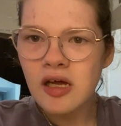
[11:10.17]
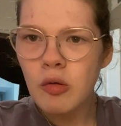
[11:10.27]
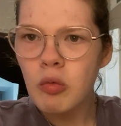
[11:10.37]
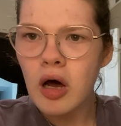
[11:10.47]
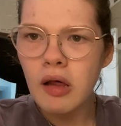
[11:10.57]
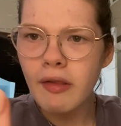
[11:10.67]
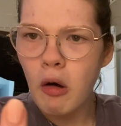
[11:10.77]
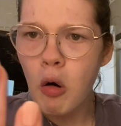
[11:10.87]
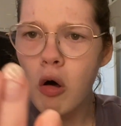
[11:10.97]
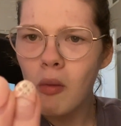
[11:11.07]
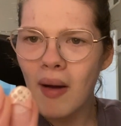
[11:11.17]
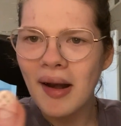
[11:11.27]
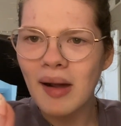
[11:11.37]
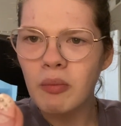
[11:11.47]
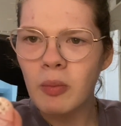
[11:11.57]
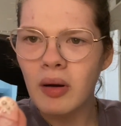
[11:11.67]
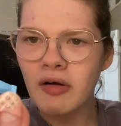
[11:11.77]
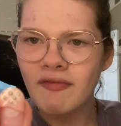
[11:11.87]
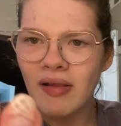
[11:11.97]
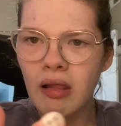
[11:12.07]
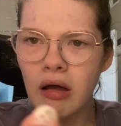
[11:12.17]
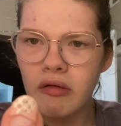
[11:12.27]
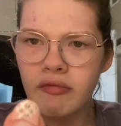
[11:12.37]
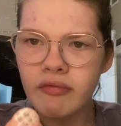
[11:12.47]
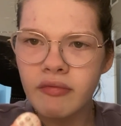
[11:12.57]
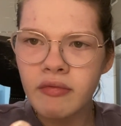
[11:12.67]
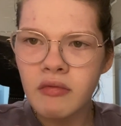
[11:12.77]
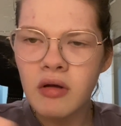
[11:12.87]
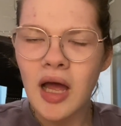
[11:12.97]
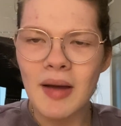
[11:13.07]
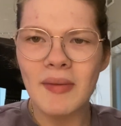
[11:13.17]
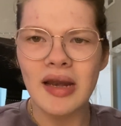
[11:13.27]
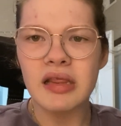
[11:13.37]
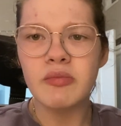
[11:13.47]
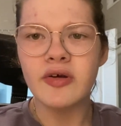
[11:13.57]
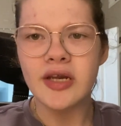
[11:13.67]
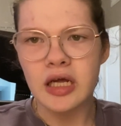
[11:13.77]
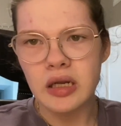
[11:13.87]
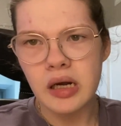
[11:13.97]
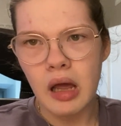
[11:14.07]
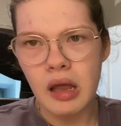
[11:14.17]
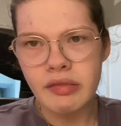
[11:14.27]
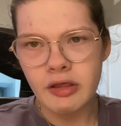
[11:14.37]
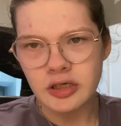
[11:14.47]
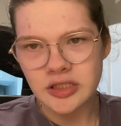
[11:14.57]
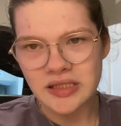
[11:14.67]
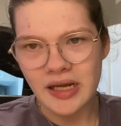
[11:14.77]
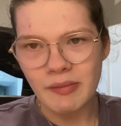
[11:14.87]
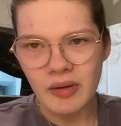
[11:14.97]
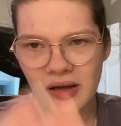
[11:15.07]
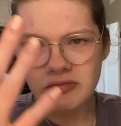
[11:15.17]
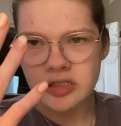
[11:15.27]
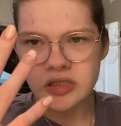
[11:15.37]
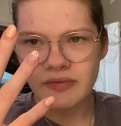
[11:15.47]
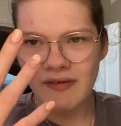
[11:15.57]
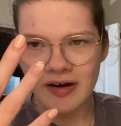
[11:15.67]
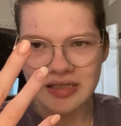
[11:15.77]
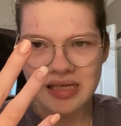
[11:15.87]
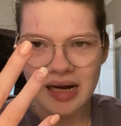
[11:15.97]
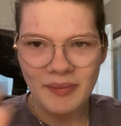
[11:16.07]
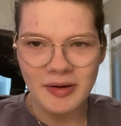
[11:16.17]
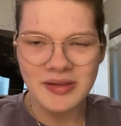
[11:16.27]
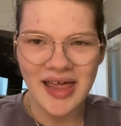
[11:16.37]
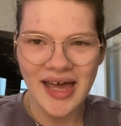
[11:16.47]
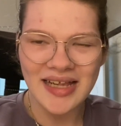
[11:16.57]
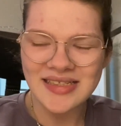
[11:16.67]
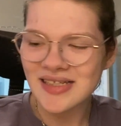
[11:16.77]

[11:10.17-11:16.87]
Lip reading: Well, the whole pineapple part fell off. I'm getting them redone on Thursday, but I'm just very sad about that.